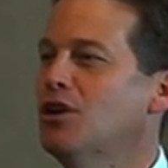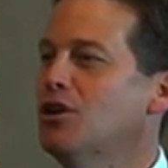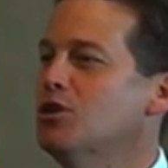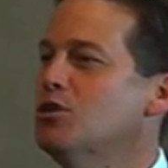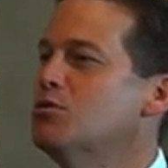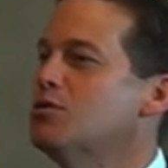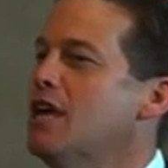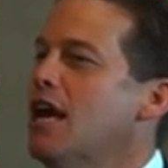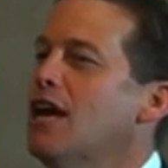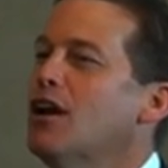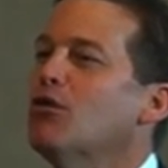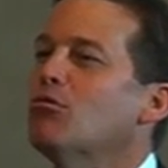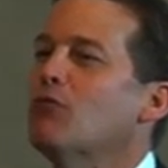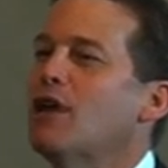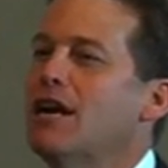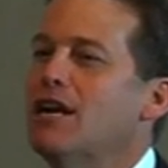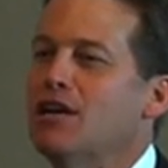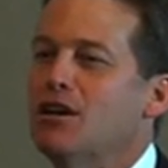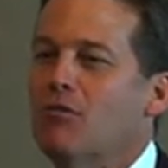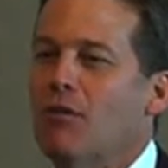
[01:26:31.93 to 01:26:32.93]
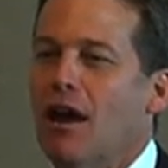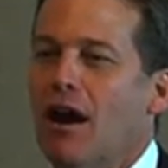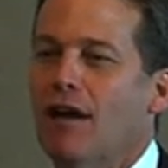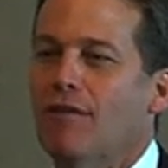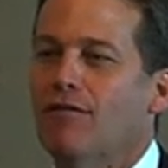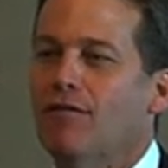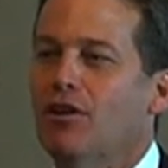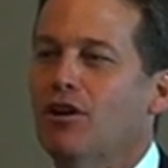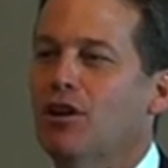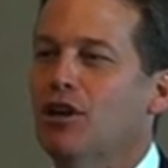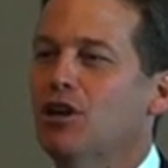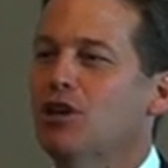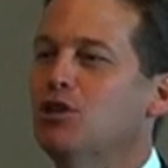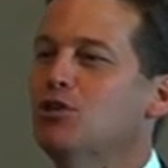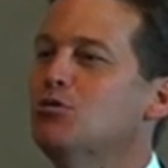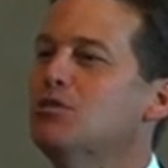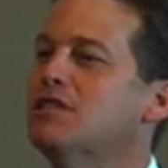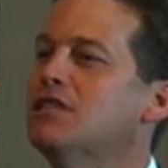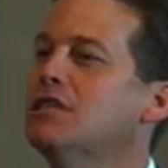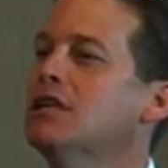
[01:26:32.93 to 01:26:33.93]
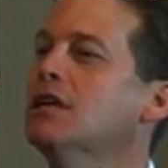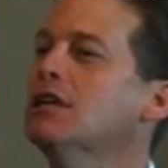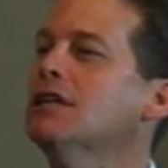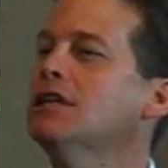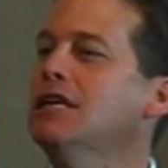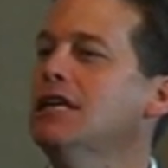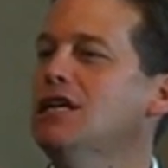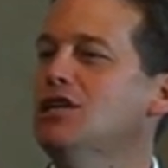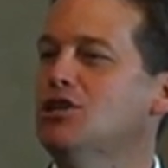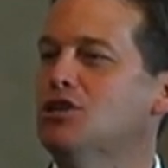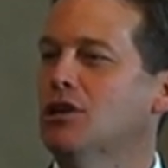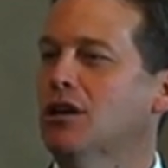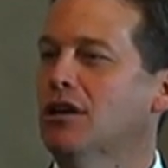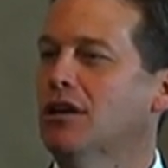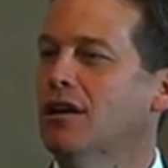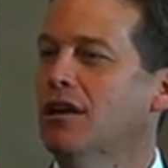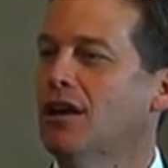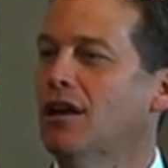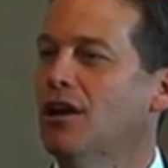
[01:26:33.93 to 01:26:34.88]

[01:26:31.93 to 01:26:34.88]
you take a radiograph, you see a lesion,